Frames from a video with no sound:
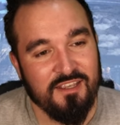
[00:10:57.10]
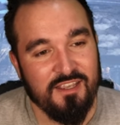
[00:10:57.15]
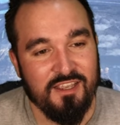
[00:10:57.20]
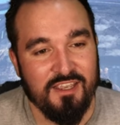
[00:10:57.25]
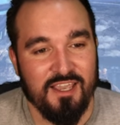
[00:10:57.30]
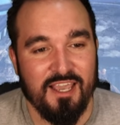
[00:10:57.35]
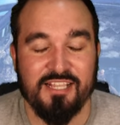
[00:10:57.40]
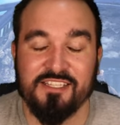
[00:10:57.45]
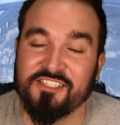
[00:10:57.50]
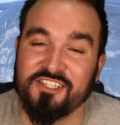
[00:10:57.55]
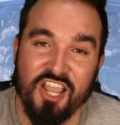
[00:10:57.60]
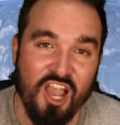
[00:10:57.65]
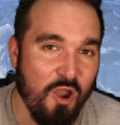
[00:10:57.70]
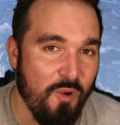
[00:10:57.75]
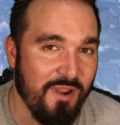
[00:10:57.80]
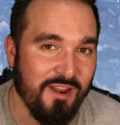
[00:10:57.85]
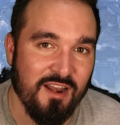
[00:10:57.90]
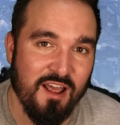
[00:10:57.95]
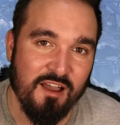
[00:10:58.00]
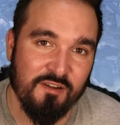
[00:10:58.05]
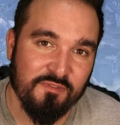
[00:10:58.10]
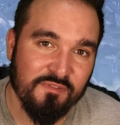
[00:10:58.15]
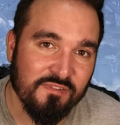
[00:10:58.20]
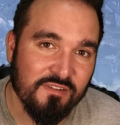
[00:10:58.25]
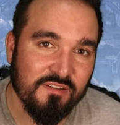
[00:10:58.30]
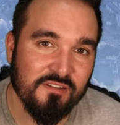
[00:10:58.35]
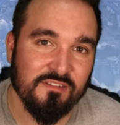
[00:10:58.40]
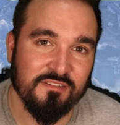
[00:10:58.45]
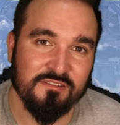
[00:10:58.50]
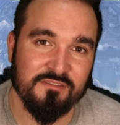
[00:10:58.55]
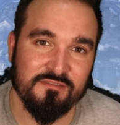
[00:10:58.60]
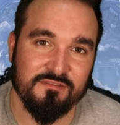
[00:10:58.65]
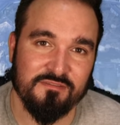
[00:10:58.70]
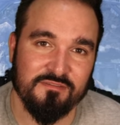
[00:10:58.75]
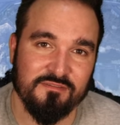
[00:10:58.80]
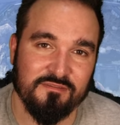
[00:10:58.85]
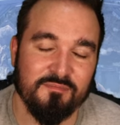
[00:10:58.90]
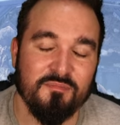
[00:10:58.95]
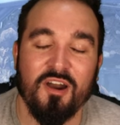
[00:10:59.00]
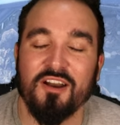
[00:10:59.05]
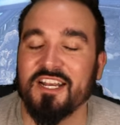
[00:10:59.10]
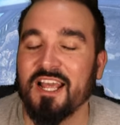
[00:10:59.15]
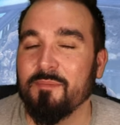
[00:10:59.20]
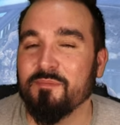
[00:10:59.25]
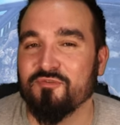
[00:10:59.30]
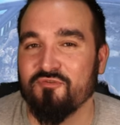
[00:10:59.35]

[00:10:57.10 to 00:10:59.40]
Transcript: It's going off. My name's